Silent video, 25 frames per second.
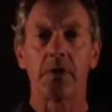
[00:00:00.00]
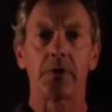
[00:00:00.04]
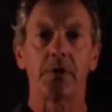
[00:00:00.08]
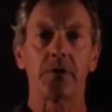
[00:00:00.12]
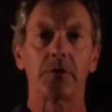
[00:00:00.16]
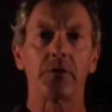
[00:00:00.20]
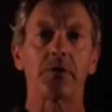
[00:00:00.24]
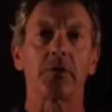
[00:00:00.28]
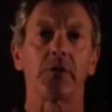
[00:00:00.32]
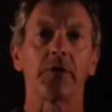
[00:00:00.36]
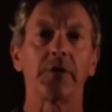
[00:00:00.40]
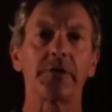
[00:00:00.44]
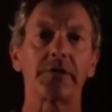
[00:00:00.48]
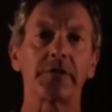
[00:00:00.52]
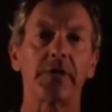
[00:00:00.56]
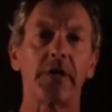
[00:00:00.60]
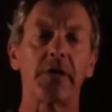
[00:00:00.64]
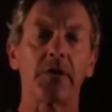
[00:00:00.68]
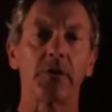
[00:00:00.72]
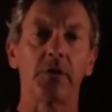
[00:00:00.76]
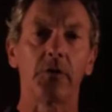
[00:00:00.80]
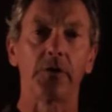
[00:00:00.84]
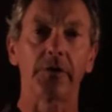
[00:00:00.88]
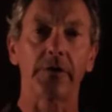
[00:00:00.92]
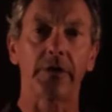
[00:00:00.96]
So let's take
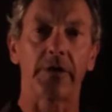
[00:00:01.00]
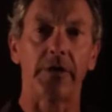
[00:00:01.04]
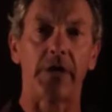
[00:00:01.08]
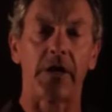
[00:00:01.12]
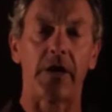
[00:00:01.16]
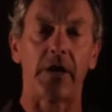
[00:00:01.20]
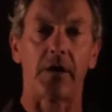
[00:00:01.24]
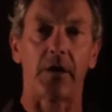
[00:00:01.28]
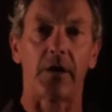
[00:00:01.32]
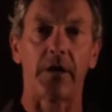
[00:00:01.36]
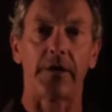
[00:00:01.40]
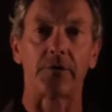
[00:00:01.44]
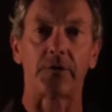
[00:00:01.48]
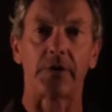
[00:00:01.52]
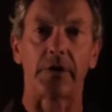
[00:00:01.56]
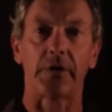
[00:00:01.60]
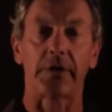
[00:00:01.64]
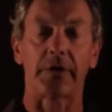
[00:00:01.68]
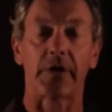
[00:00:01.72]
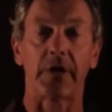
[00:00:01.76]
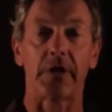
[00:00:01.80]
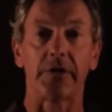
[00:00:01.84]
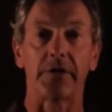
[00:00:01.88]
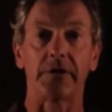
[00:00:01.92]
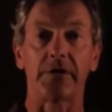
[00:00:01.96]
a look at how hydraulic
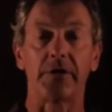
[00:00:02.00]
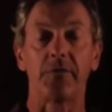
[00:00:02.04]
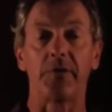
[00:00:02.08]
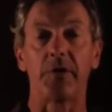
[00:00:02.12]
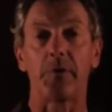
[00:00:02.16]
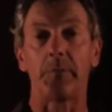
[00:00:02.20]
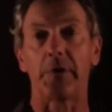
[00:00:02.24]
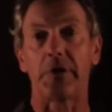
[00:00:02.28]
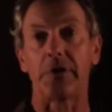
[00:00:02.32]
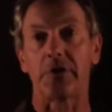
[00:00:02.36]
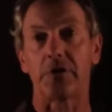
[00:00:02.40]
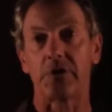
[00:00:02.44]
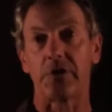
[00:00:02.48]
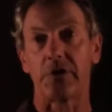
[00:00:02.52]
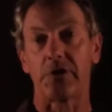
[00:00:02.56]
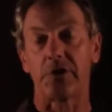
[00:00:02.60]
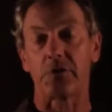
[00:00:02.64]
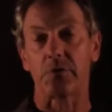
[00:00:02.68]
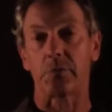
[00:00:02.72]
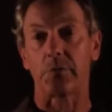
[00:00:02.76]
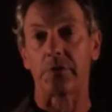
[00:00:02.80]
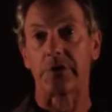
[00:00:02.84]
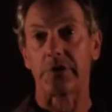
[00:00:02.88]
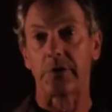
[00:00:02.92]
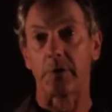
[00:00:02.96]
conductivity might
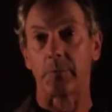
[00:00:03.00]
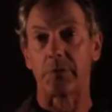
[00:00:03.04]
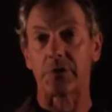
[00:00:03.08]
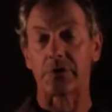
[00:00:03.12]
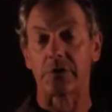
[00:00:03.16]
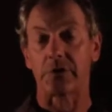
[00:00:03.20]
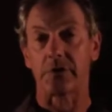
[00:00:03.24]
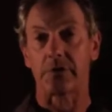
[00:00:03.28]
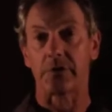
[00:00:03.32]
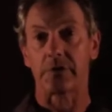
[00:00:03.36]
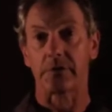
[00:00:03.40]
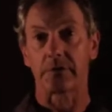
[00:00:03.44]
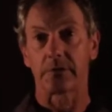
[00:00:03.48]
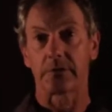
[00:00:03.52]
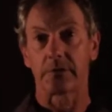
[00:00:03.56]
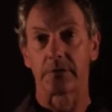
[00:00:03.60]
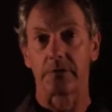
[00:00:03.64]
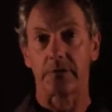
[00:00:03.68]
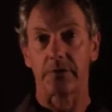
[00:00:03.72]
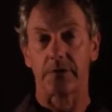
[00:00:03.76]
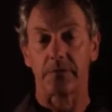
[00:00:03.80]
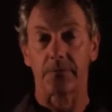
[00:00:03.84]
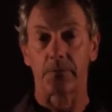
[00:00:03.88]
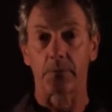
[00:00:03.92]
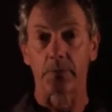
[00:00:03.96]
change with temperature.
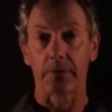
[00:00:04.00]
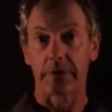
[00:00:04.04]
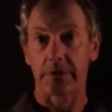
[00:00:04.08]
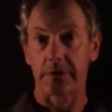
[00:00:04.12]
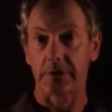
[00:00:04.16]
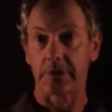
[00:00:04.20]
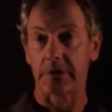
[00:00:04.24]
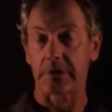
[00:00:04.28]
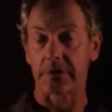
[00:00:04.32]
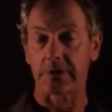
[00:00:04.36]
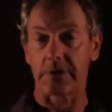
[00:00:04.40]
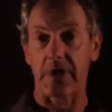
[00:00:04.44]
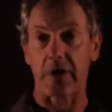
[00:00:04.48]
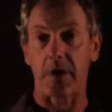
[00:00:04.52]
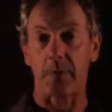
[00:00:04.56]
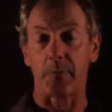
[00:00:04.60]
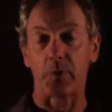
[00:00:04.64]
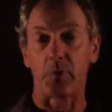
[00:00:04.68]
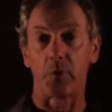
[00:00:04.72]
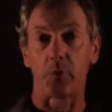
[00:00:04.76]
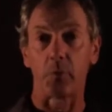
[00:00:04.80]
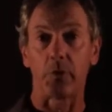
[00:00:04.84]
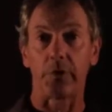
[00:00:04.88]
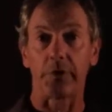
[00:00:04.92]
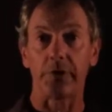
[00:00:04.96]
And for this
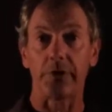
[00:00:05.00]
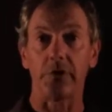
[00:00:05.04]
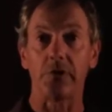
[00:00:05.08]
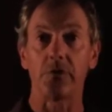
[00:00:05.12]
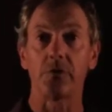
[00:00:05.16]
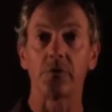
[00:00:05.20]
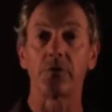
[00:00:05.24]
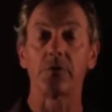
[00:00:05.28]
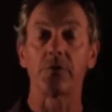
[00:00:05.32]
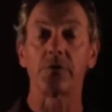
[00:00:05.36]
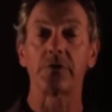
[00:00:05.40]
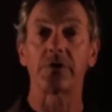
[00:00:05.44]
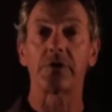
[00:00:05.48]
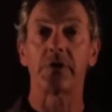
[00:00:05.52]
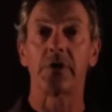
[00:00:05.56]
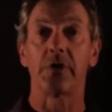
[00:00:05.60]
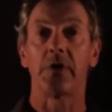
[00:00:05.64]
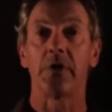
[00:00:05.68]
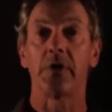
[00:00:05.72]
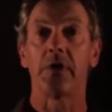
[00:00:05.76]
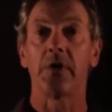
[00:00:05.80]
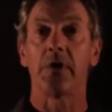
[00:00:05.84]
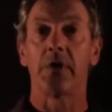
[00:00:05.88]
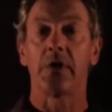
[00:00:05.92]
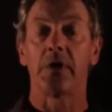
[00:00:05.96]
example, we'll use
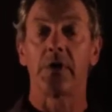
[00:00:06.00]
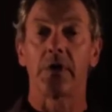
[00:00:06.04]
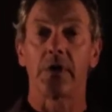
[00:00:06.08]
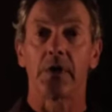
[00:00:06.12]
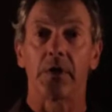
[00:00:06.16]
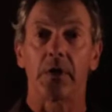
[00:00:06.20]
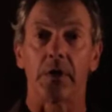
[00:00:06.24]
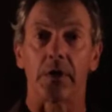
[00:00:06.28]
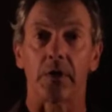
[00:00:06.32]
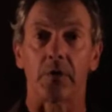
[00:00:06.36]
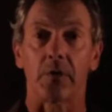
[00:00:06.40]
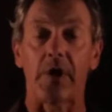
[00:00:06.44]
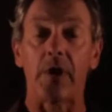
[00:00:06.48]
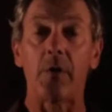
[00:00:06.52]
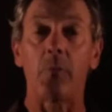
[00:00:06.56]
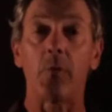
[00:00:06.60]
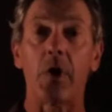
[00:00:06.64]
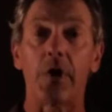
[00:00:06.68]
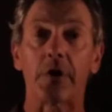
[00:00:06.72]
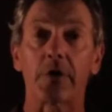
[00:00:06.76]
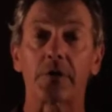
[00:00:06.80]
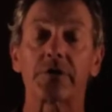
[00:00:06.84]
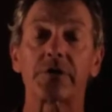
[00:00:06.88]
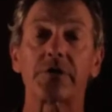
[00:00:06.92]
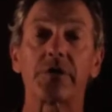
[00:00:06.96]
a
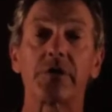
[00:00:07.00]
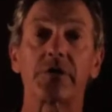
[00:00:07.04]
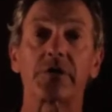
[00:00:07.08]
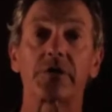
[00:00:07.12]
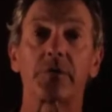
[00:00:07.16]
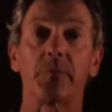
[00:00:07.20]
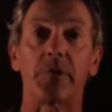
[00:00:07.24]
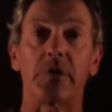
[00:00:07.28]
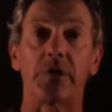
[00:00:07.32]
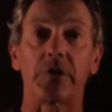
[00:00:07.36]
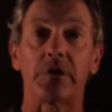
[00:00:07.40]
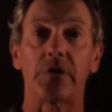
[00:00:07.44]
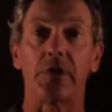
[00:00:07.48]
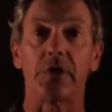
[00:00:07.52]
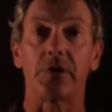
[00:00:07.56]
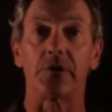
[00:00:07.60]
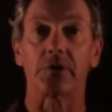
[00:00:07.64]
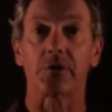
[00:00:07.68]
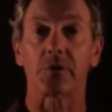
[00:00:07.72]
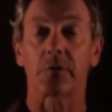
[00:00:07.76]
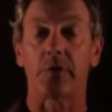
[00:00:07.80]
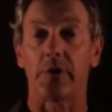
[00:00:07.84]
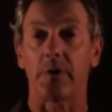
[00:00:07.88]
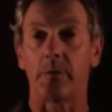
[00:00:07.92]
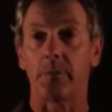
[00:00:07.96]
groundwater system that
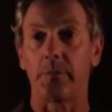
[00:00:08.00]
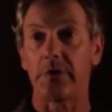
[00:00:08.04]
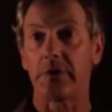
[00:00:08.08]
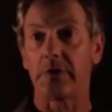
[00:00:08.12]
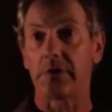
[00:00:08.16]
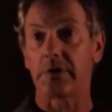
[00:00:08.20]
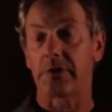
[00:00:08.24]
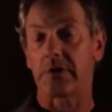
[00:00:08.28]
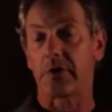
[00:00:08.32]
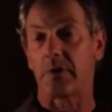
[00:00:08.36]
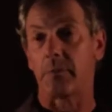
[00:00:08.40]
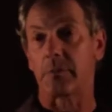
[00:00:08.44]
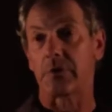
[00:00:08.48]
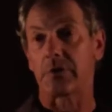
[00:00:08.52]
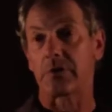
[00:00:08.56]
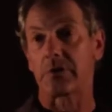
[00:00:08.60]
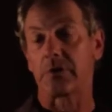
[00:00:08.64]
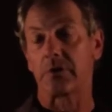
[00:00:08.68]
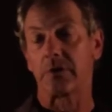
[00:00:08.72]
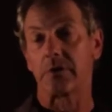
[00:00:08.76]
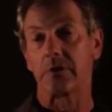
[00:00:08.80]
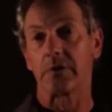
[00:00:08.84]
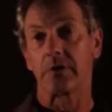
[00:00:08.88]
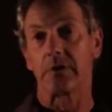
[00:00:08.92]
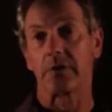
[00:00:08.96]
changes quite a bit in
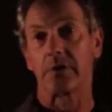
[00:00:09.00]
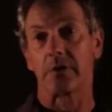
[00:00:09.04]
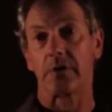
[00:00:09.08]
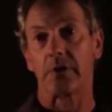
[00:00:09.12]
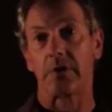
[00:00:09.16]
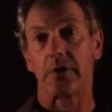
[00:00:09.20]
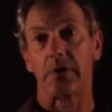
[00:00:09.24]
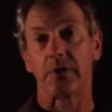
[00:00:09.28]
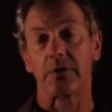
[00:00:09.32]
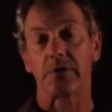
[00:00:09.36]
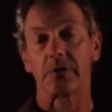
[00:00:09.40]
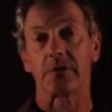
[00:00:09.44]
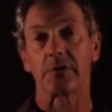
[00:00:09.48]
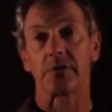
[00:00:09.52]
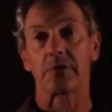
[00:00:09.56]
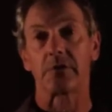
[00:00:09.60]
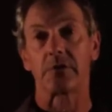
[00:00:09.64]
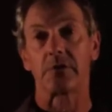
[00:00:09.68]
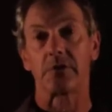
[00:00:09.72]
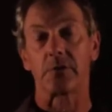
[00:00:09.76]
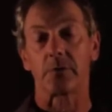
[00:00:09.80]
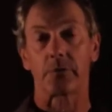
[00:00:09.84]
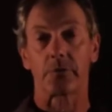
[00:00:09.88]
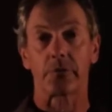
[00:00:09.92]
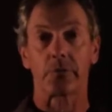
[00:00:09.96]
temperature, and this is a
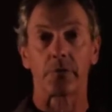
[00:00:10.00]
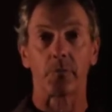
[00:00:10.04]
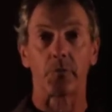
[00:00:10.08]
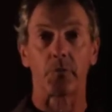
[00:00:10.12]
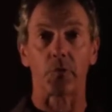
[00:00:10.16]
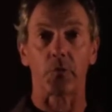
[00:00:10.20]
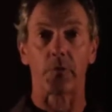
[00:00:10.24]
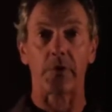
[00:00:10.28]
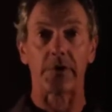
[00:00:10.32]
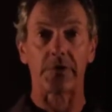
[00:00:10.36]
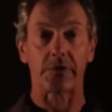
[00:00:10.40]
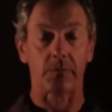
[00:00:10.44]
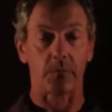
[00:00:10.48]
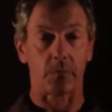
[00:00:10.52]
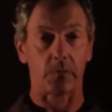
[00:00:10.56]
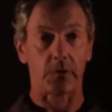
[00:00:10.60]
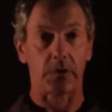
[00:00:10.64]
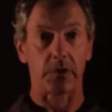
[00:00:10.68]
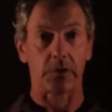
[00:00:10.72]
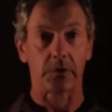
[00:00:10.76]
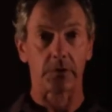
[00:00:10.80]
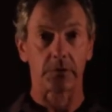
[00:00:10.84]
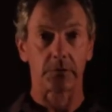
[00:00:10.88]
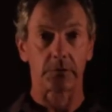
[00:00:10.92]
geothermal reservoir.